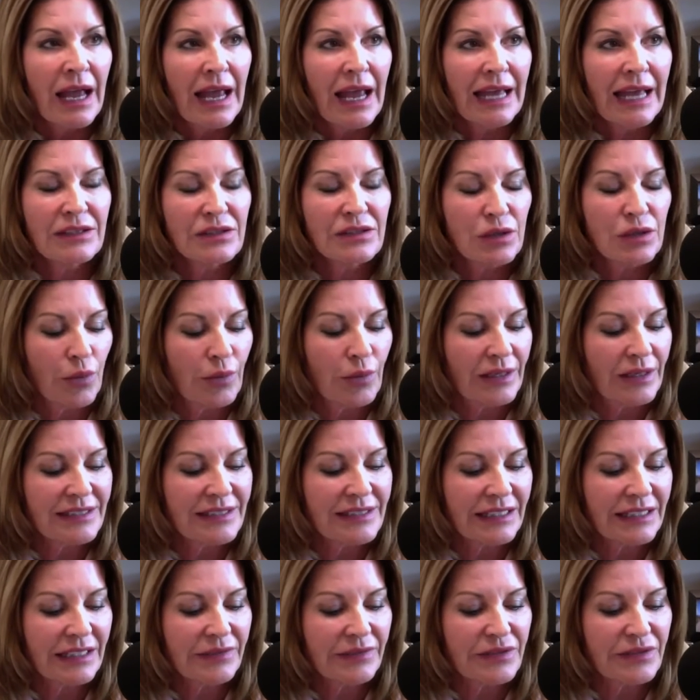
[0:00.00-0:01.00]
And so
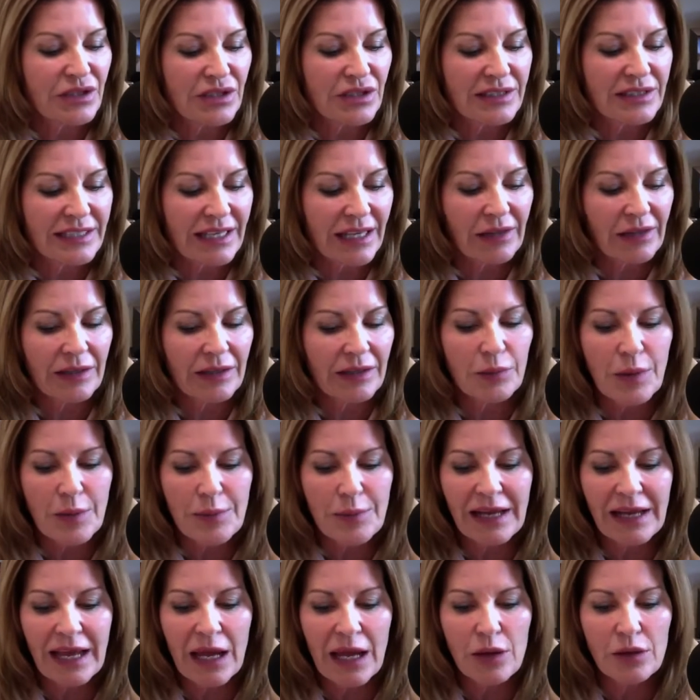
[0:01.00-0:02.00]
instead of just telling
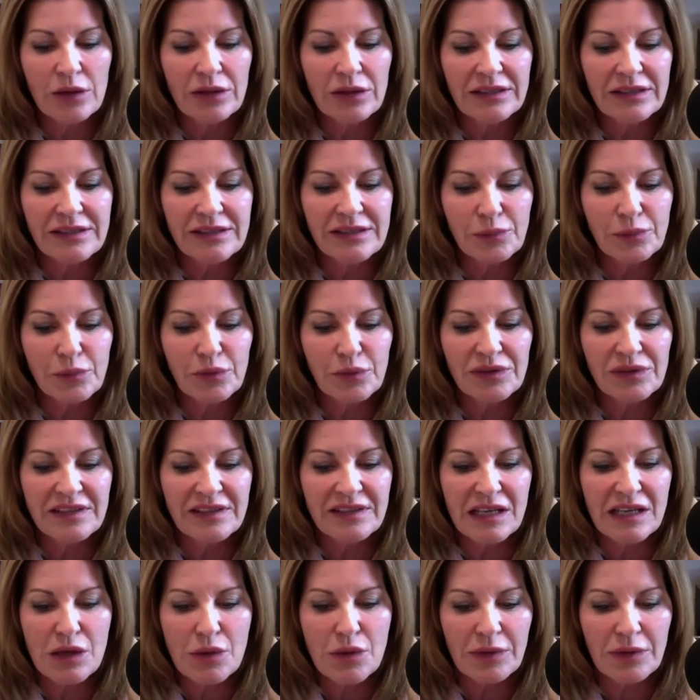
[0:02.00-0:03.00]
women, hey, we'll
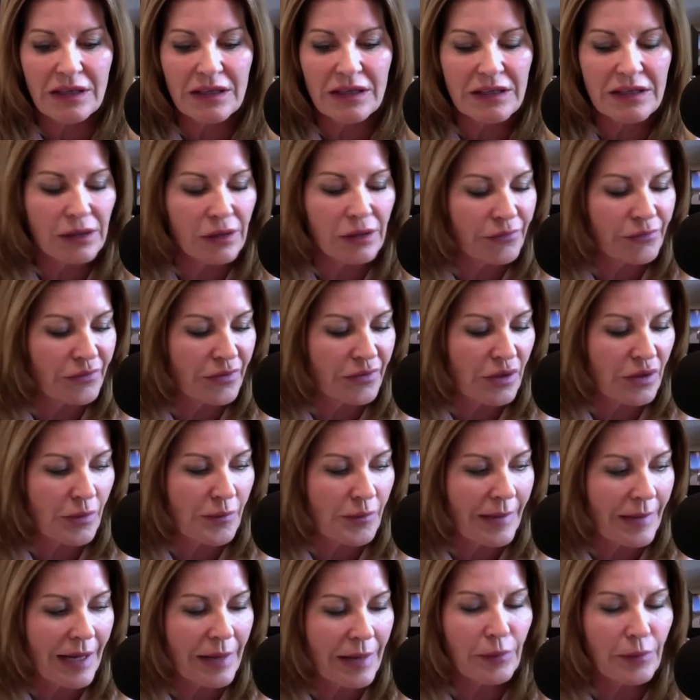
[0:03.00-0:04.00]
see you in a year for your
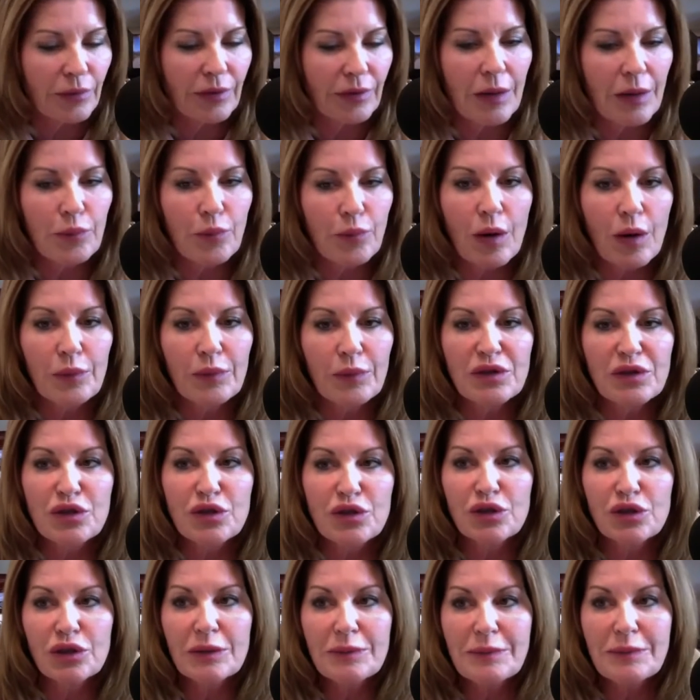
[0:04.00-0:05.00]
mammogram, what we
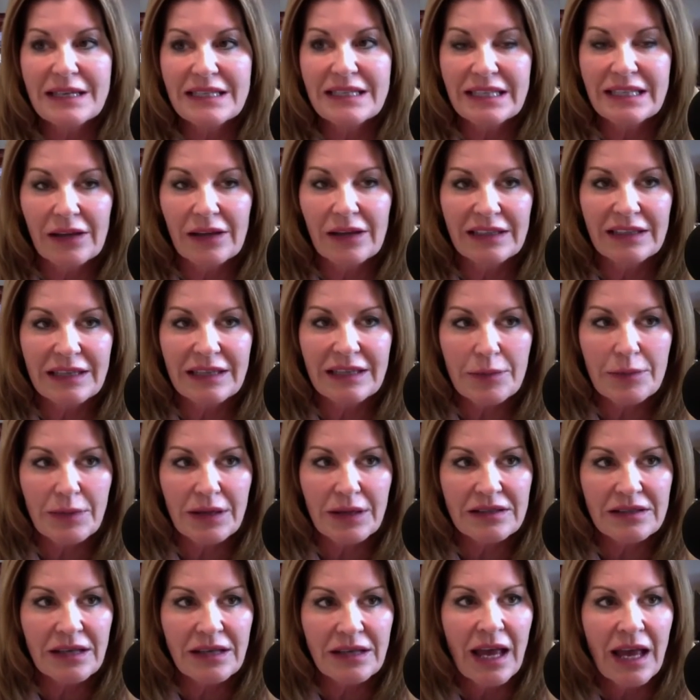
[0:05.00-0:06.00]
should be telling them
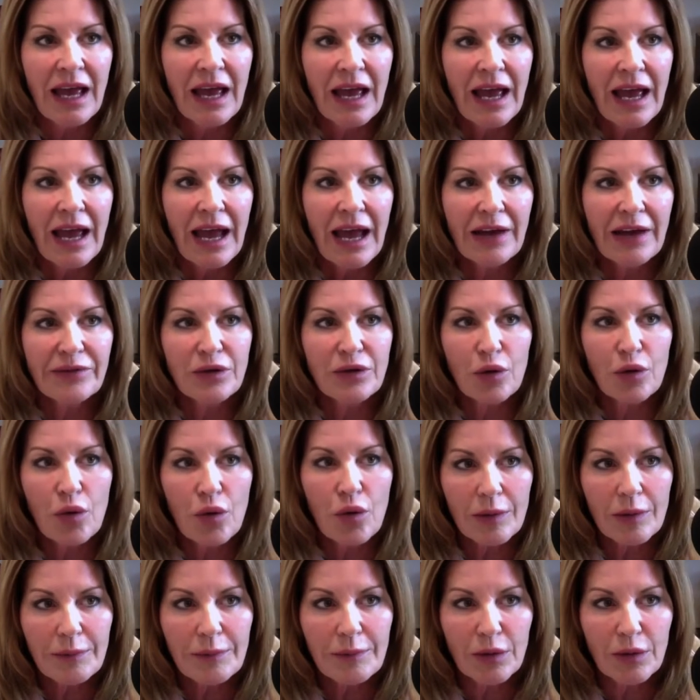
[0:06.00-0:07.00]
is, have your
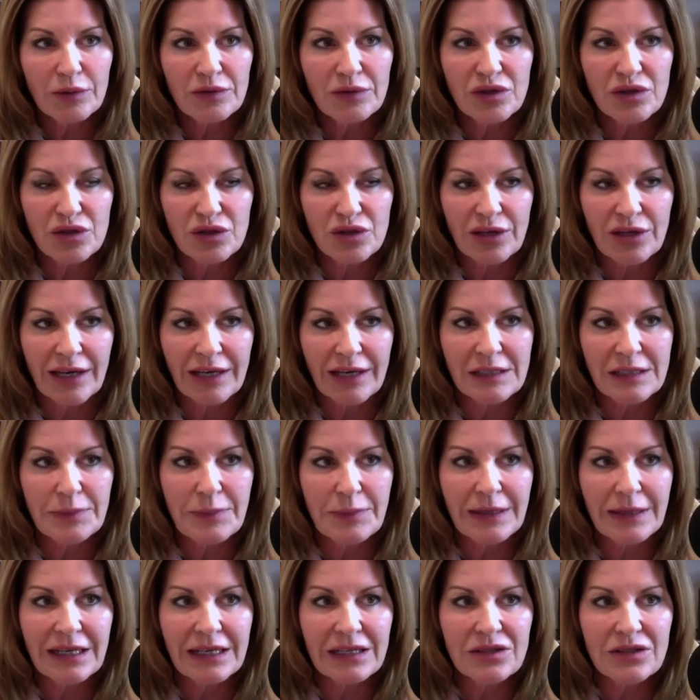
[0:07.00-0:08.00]
hormones checked,
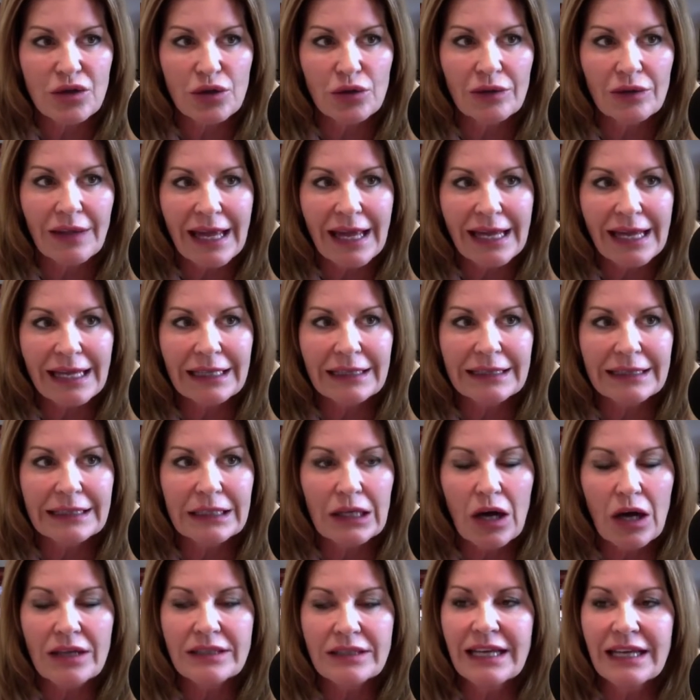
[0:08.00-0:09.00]
because you're likely
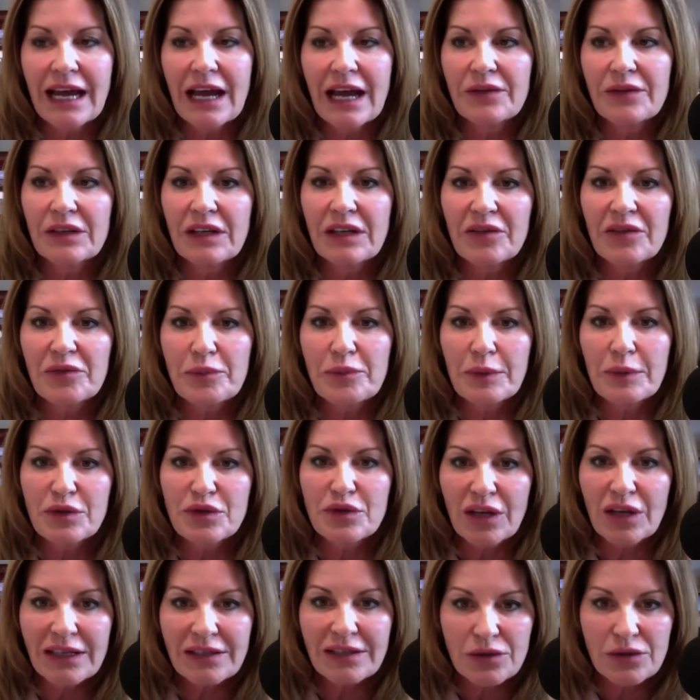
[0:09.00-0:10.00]
not to have enough
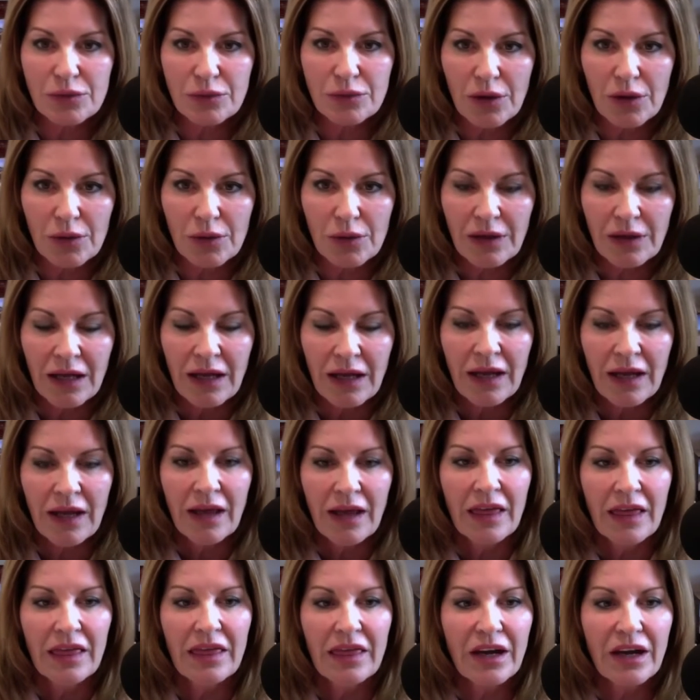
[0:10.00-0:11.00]
progesterone.
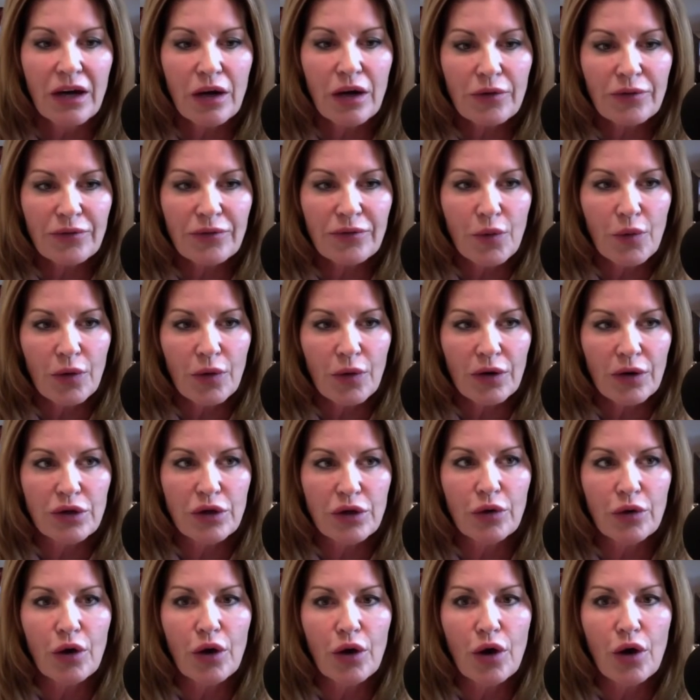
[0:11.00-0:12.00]
Therefore,
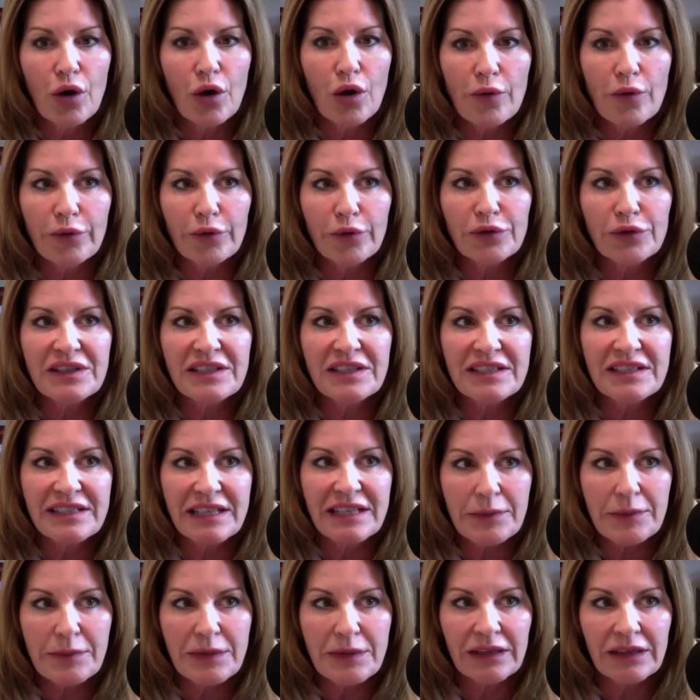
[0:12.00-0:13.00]
you're
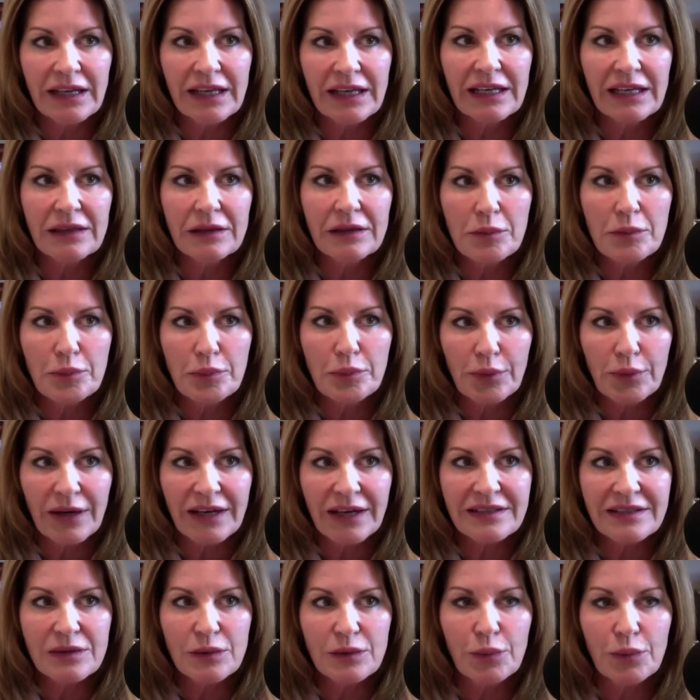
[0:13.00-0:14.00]
overstimulating the
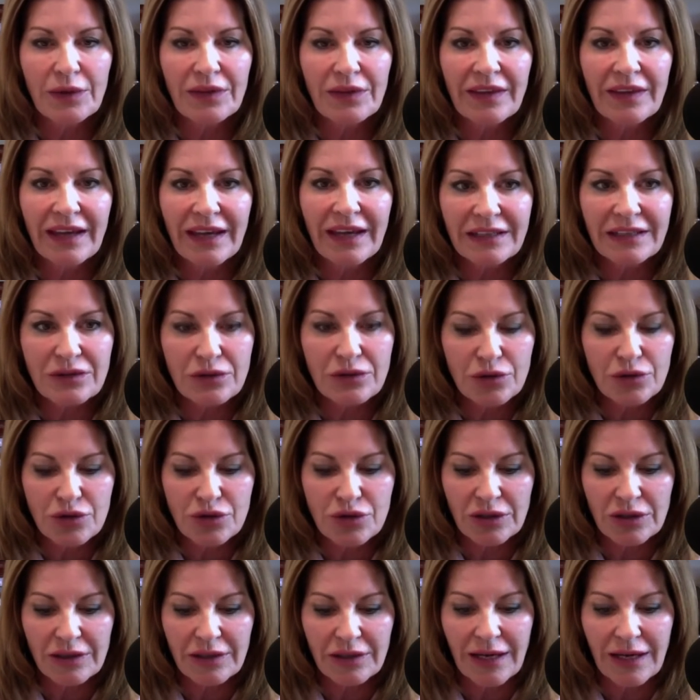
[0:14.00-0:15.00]
breasts with
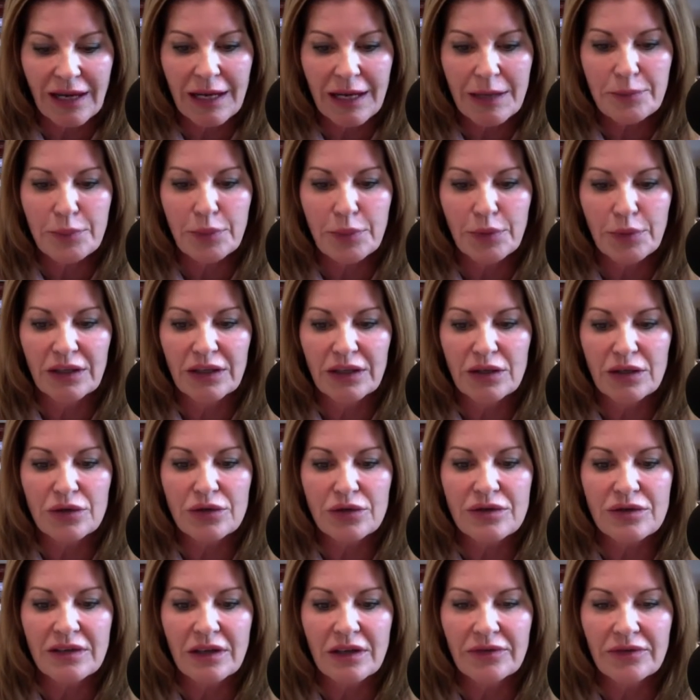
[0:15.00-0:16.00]
estrogen and putting
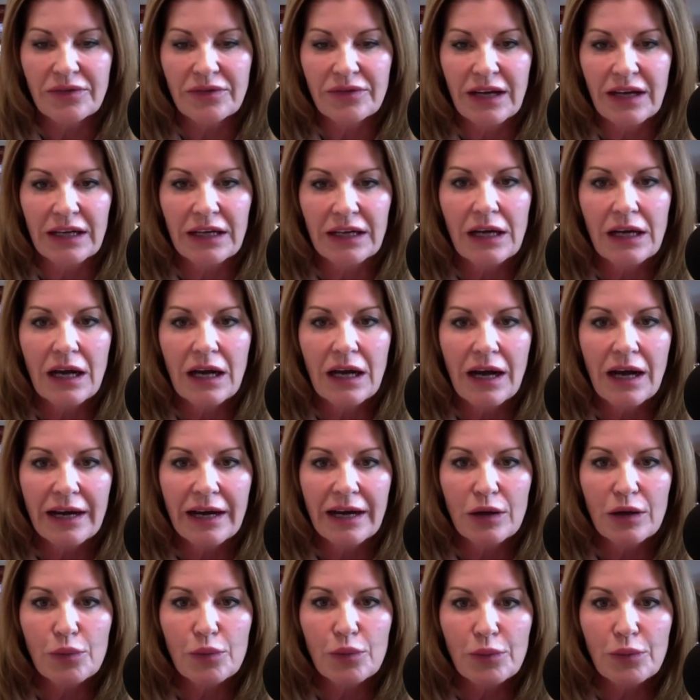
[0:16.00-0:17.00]
yourself at a
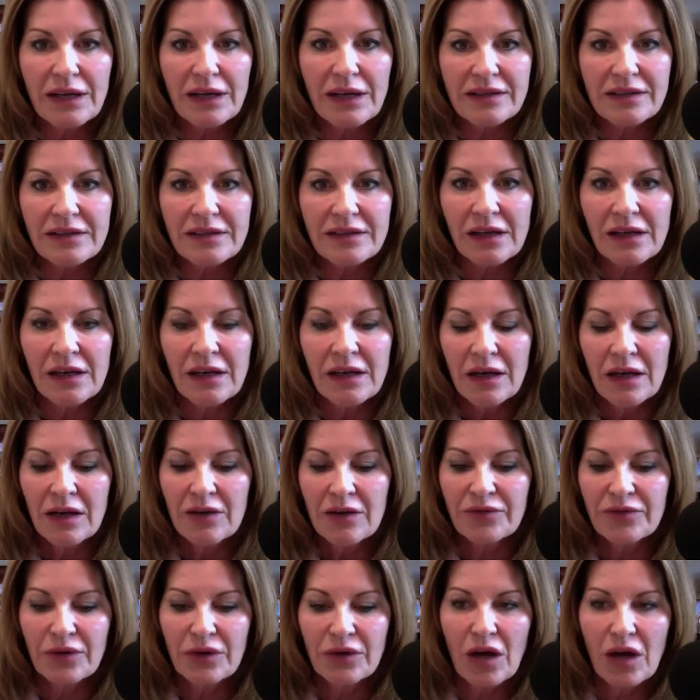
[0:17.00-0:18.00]
higher risk
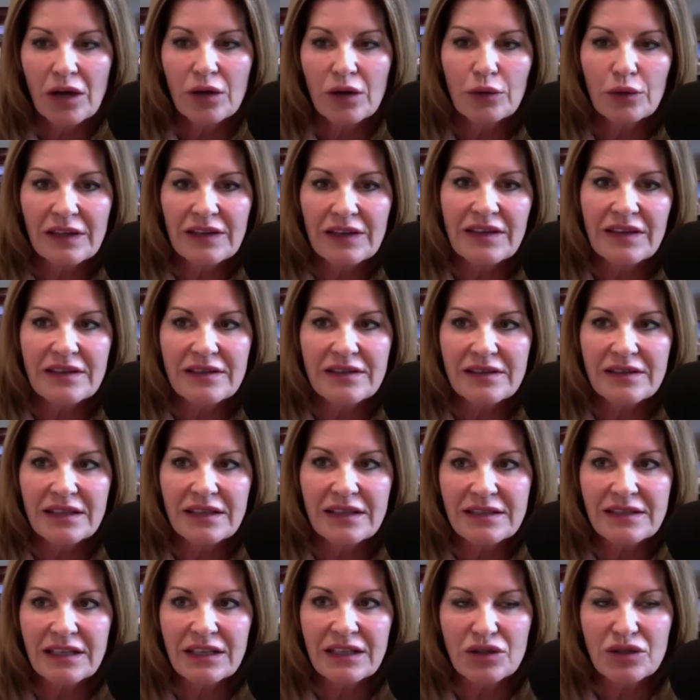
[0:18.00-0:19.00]
for not only these
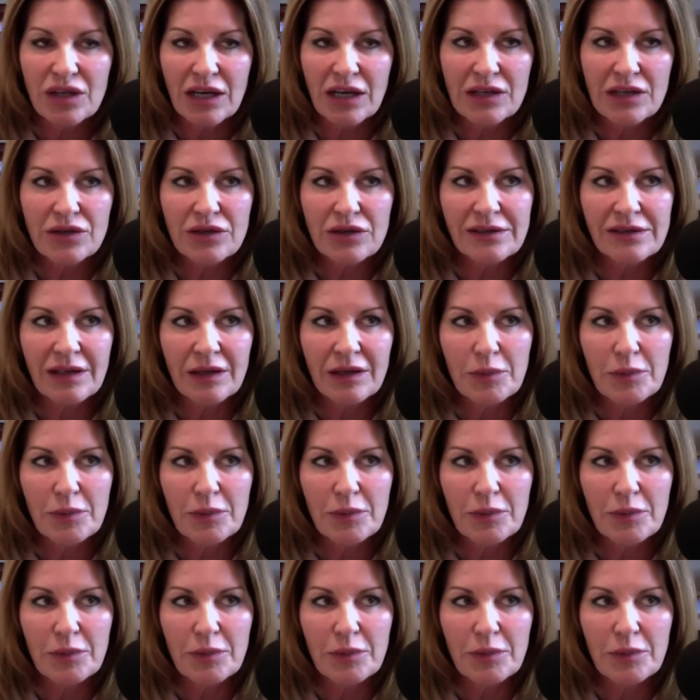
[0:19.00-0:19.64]
cystic changes that are